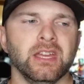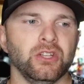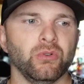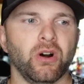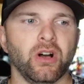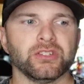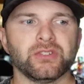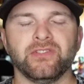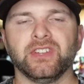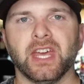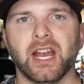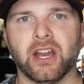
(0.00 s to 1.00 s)
You also
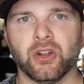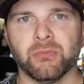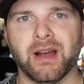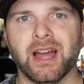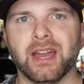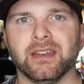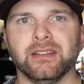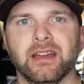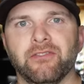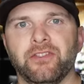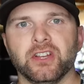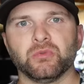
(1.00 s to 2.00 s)
have to get out of your mind
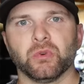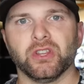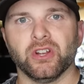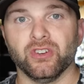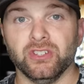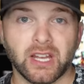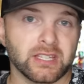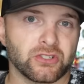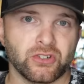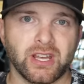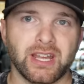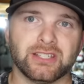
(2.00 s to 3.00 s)
that fish were there
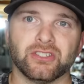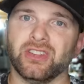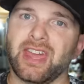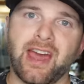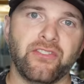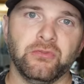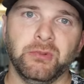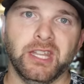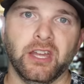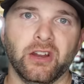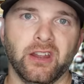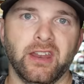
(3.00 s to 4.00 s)
yesterday, so they have to be
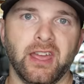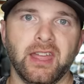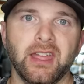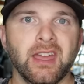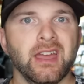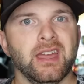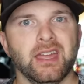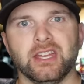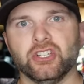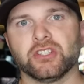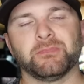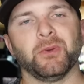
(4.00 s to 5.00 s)
there today,
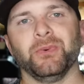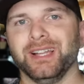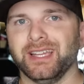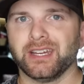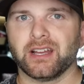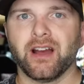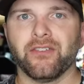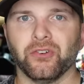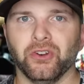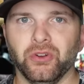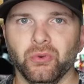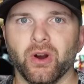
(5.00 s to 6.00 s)
and just be willing to
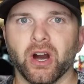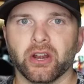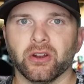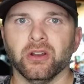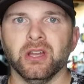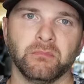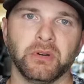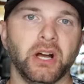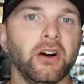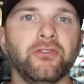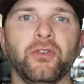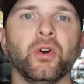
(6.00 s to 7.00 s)
cover new water. But
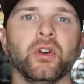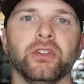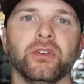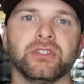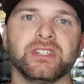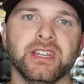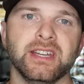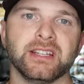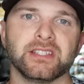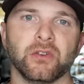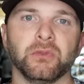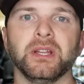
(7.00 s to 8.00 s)
all four of those
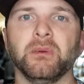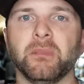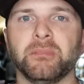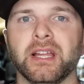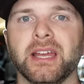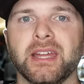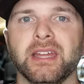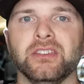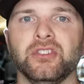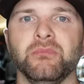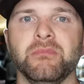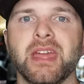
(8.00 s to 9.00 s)
things are really what play
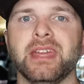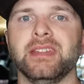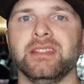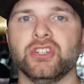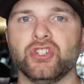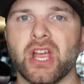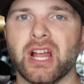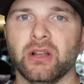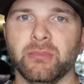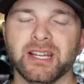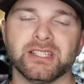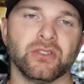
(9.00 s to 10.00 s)
into making the
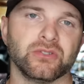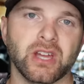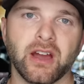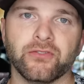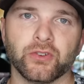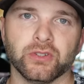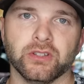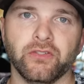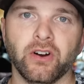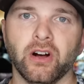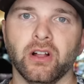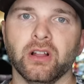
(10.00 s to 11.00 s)
shallow bite so tough during the
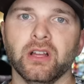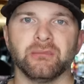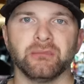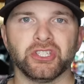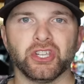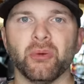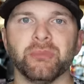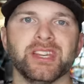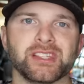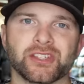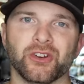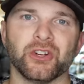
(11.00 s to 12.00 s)
fall. But don't be
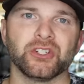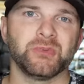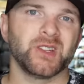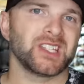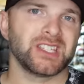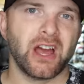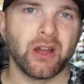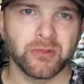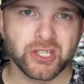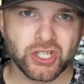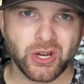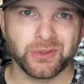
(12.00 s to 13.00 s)
discouraged, because now I'm
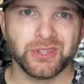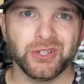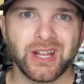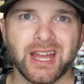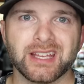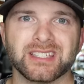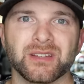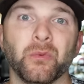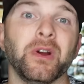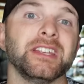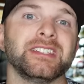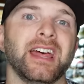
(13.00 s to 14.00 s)
going to share with you guys
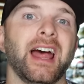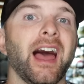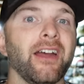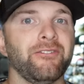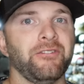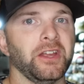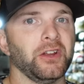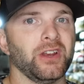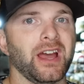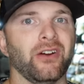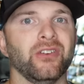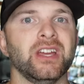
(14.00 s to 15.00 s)
some ways that I've
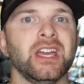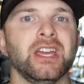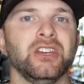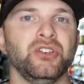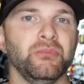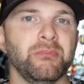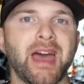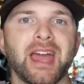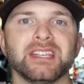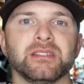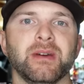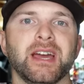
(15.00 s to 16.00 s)
figured out to
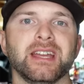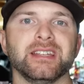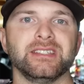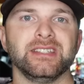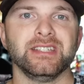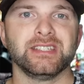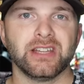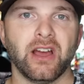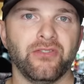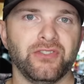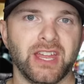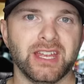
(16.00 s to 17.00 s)
maximize these
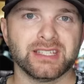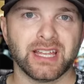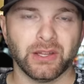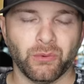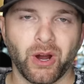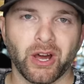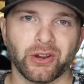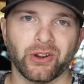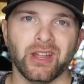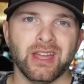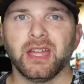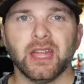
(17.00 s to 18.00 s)
tough days on the
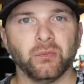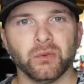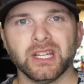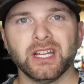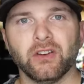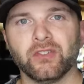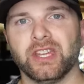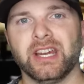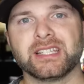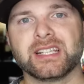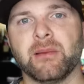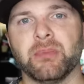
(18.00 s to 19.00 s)
water. And really, over the
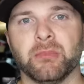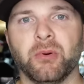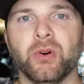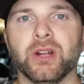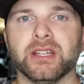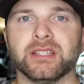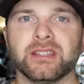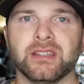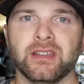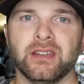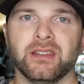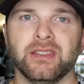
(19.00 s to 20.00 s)
next couple of points,
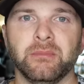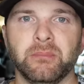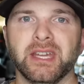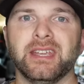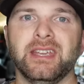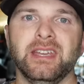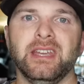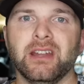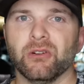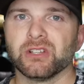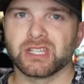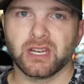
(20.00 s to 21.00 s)
the big key
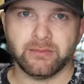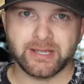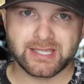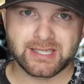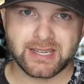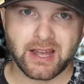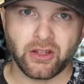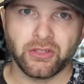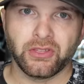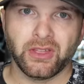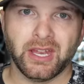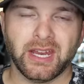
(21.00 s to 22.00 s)
here is going to be
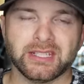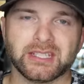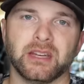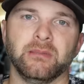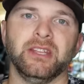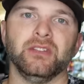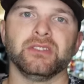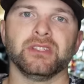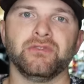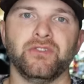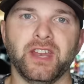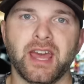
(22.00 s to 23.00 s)
stealth, and it's going to be
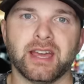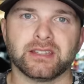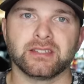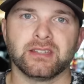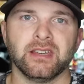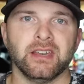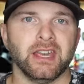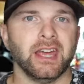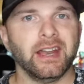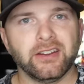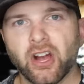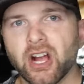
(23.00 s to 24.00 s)
using finesse.
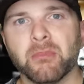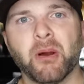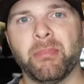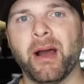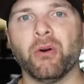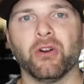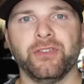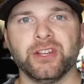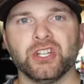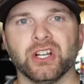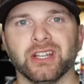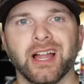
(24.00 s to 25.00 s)
And I talk about power
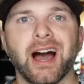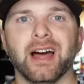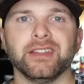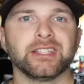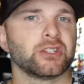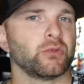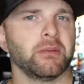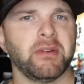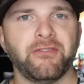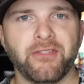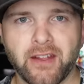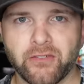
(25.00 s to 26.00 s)
fishing a lot. This is one of
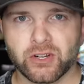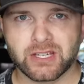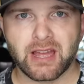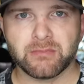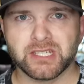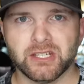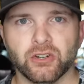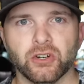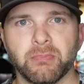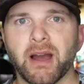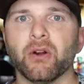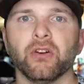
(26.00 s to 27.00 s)
my favorite times of year
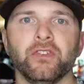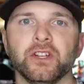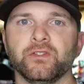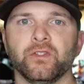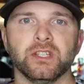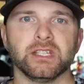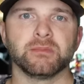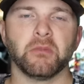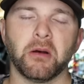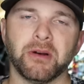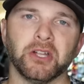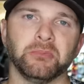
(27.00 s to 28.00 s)
to power fish for these
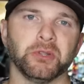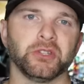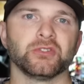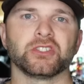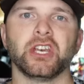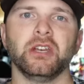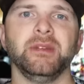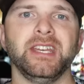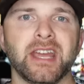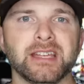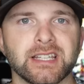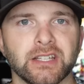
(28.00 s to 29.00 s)
smallmouth, but there's going to be
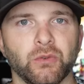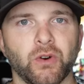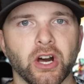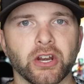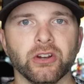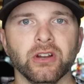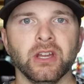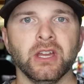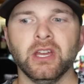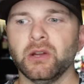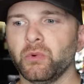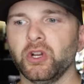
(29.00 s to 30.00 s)
days on the water
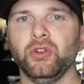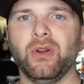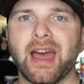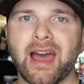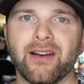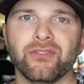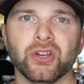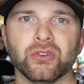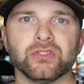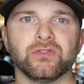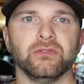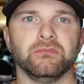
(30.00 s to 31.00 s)
where you have
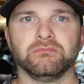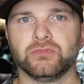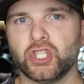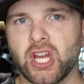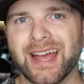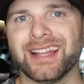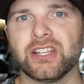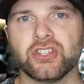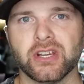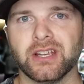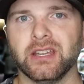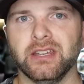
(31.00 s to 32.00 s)
those
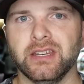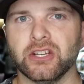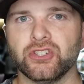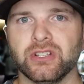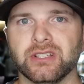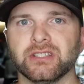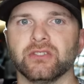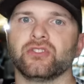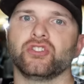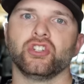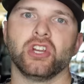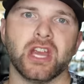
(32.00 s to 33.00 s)
challenging conditions,
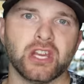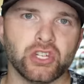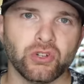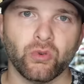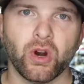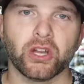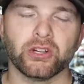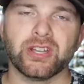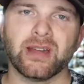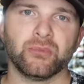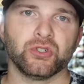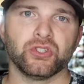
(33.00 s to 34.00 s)
those changing water
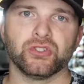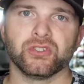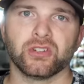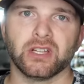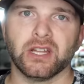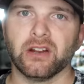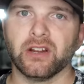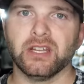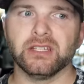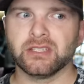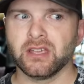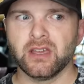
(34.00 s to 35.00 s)
temperatures or
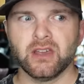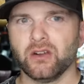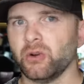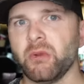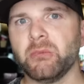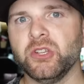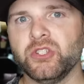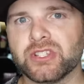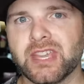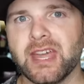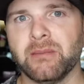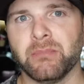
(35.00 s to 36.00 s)
clarities, or maybe you
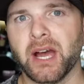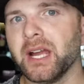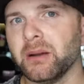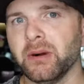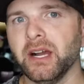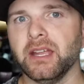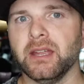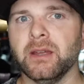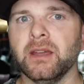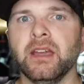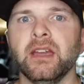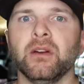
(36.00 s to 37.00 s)
just can't buy a
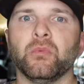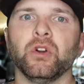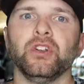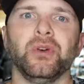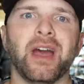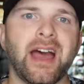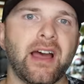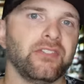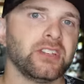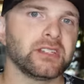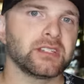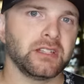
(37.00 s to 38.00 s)
bite, where you
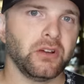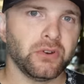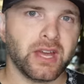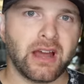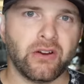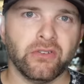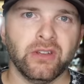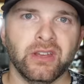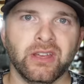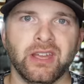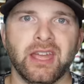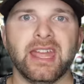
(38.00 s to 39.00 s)
have to slow down
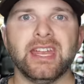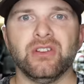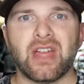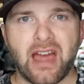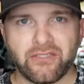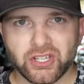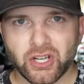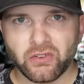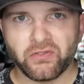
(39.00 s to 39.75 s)
and you have to go